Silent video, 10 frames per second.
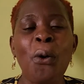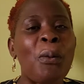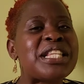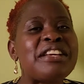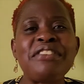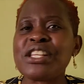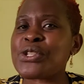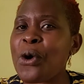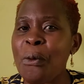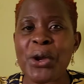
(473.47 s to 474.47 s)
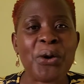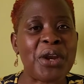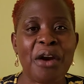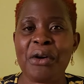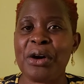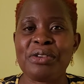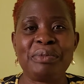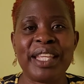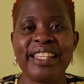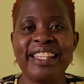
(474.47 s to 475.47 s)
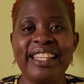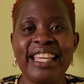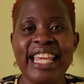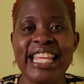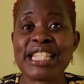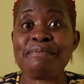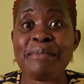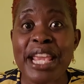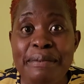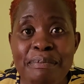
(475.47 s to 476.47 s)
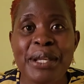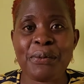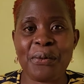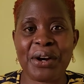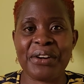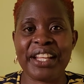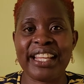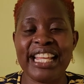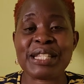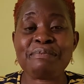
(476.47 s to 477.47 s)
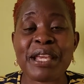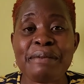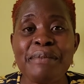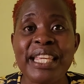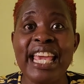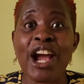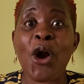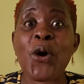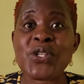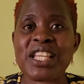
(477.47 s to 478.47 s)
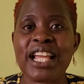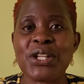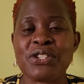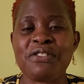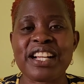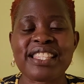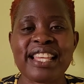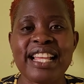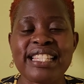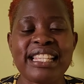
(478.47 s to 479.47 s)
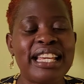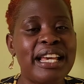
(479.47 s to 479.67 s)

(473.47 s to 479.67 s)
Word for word: Whatever is going on around me, it may be worrying. It may be causing a lot of anxiety.